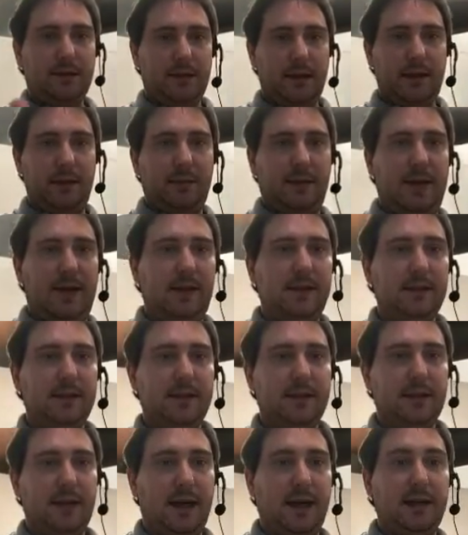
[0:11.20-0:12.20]
in the
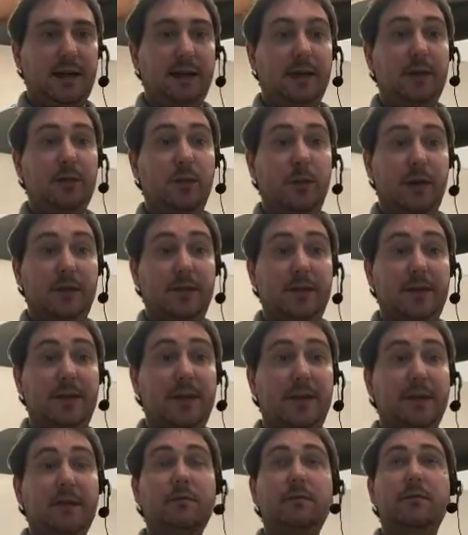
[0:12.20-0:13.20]
past I did one
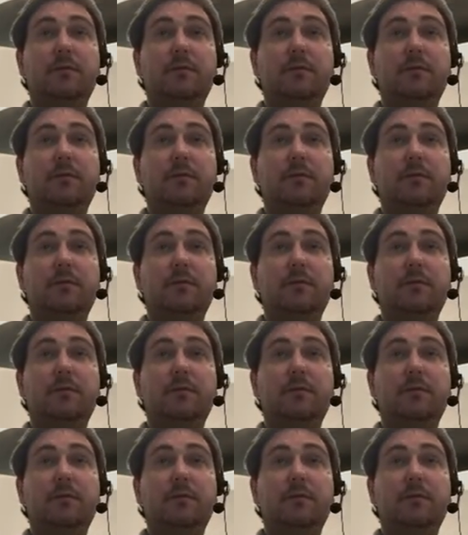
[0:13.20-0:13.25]
video